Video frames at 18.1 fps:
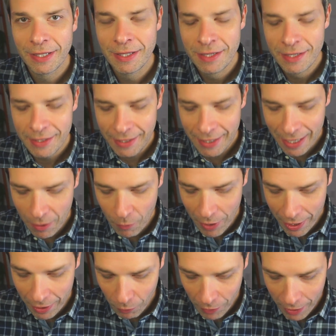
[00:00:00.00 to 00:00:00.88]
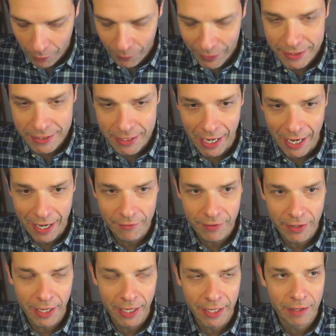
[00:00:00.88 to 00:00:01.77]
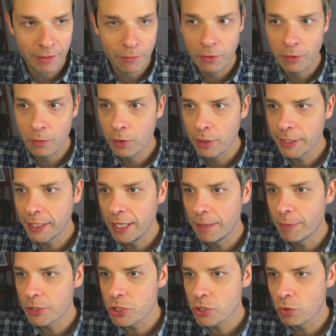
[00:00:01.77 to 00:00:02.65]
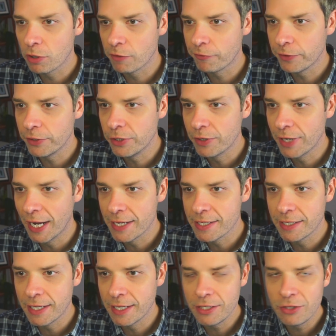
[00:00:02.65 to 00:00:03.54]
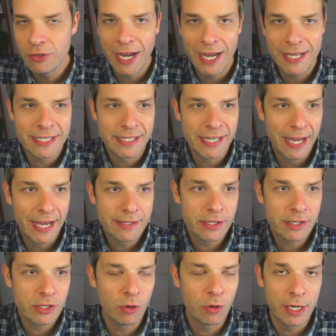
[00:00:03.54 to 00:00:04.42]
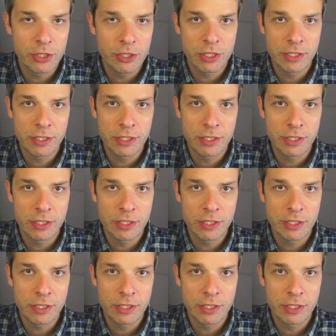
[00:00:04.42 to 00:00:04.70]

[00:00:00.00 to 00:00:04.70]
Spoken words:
Yeah, why don't we dive in, and we'll keep it short for you guys today. You guys can ask us questions.